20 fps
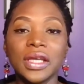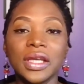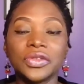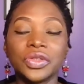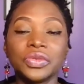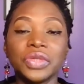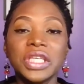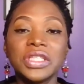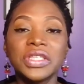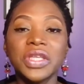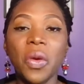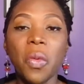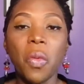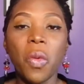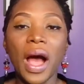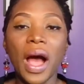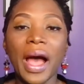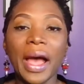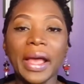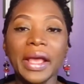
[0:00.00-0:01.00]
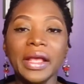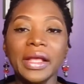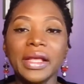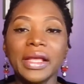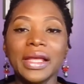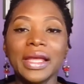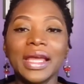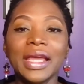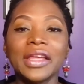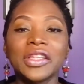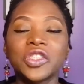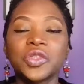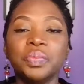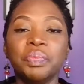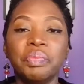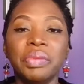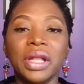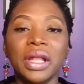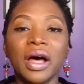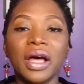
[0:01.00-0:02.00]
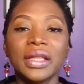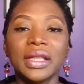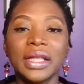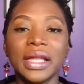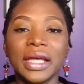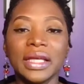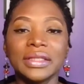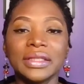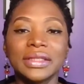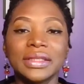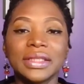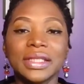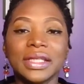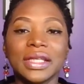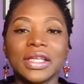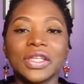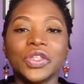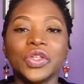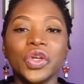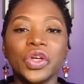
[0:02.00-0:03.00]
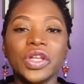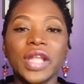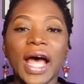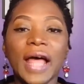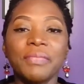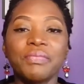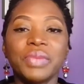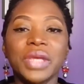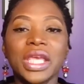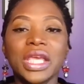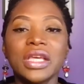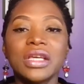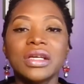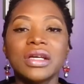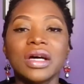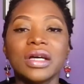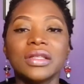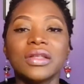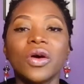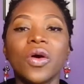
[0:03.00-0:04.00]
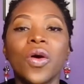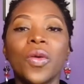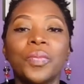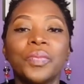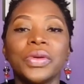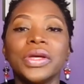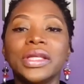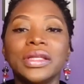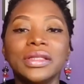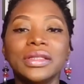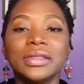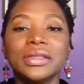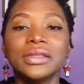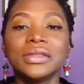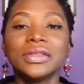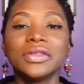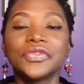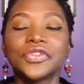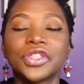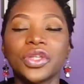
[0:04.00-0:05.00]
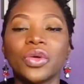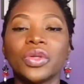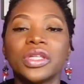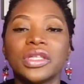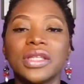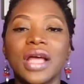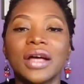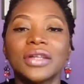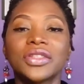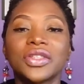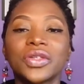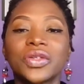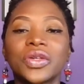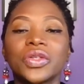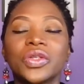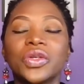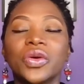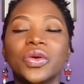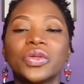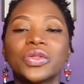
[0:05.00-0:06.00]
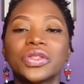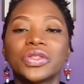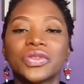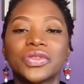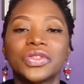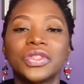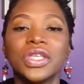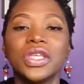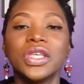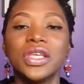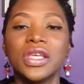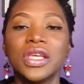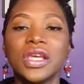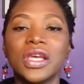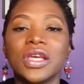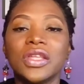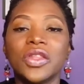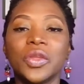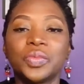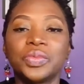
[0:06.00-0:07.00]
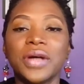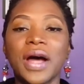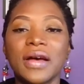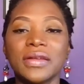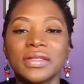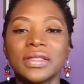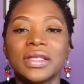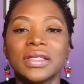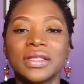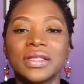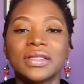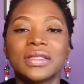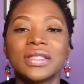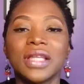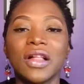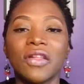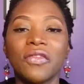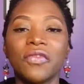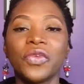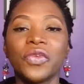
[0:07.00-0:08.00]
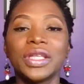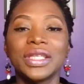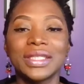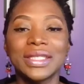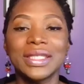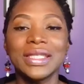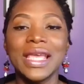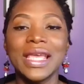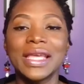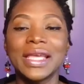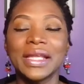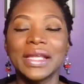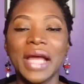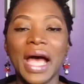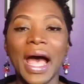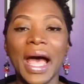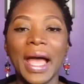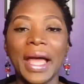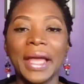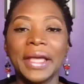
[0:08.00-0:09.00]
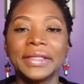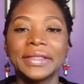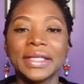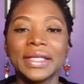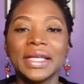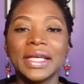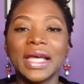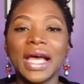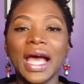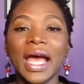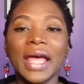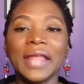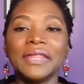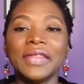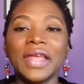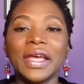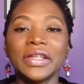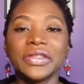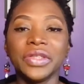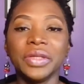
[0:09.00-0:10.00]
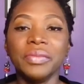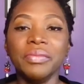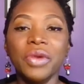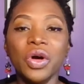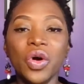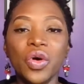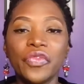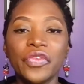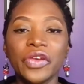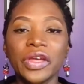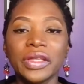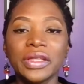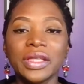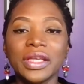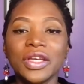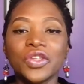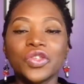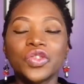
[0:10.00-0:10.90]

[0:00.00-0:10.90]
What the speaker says: The reason why, it's bloodless. You're not being cut open so the doctor could go to see the prostate itself with his naked eyes and then remove it.